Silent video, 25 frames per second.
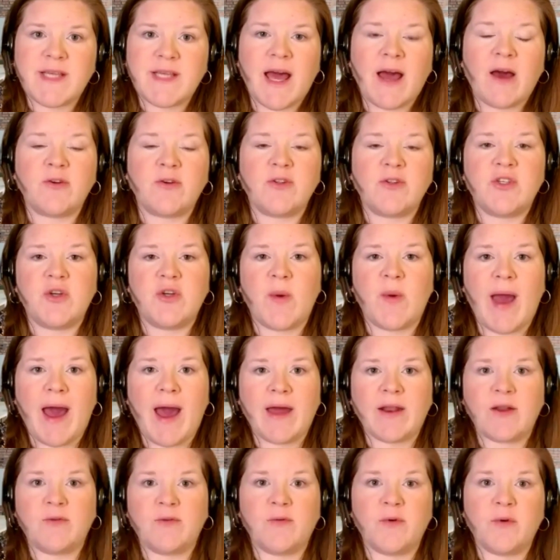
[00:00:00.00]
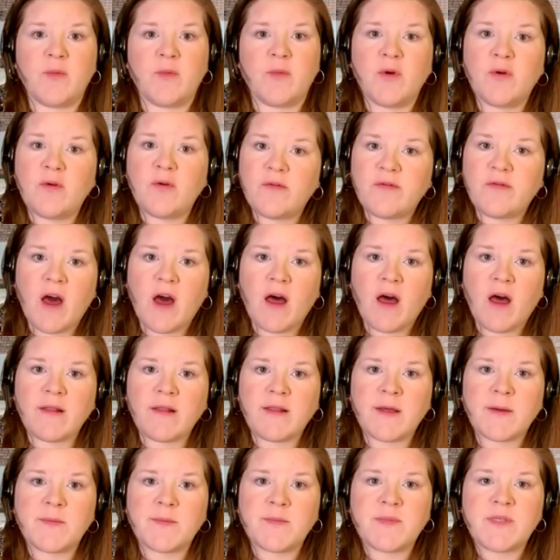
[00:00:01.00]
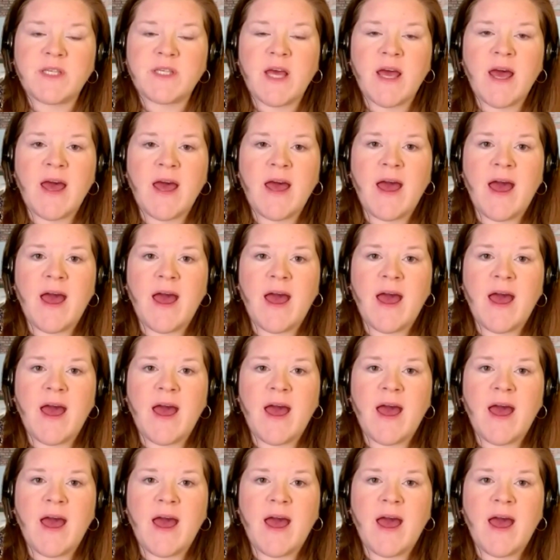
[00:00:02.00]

how to add and remove columns,